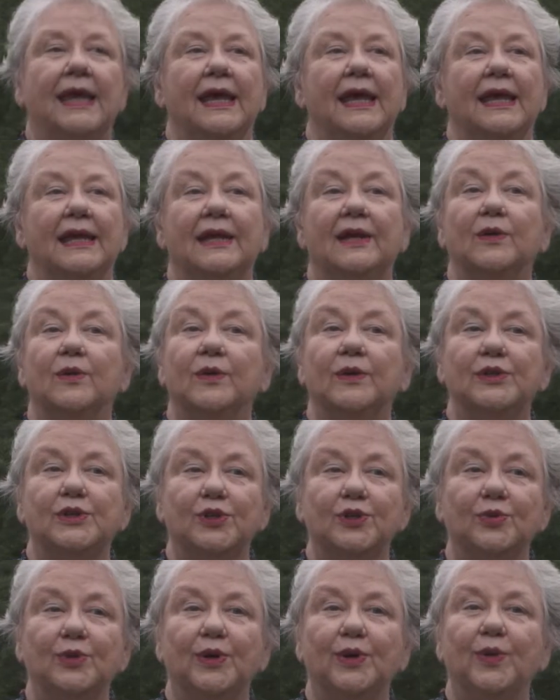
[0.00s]
And it was
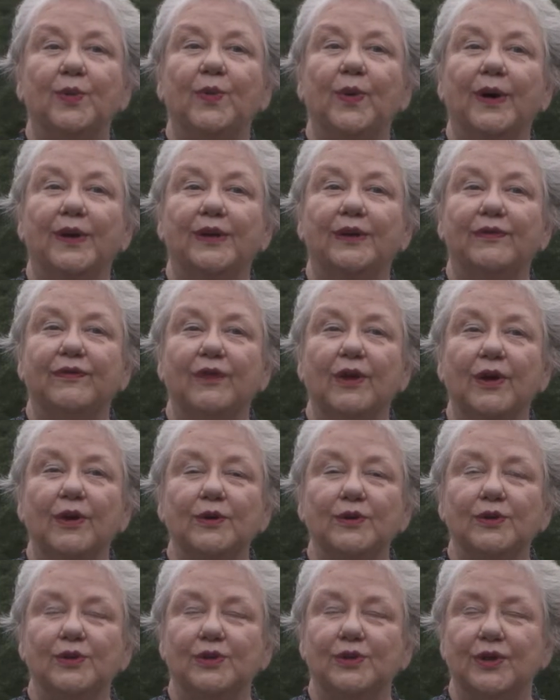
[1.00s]
through one of
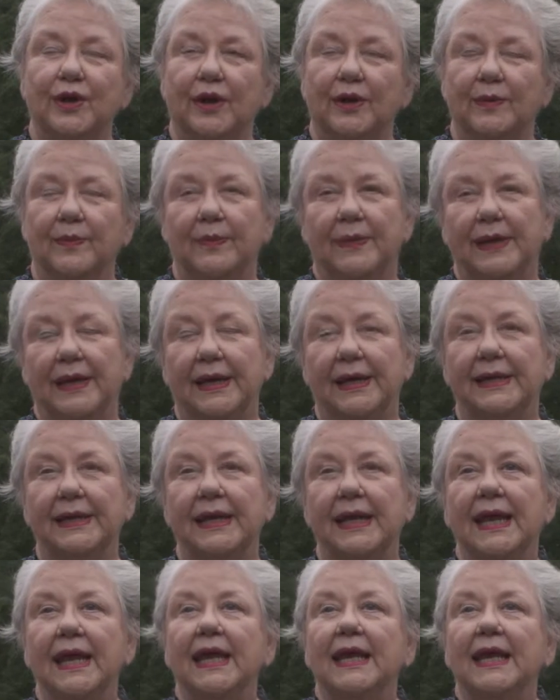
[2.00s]
those young men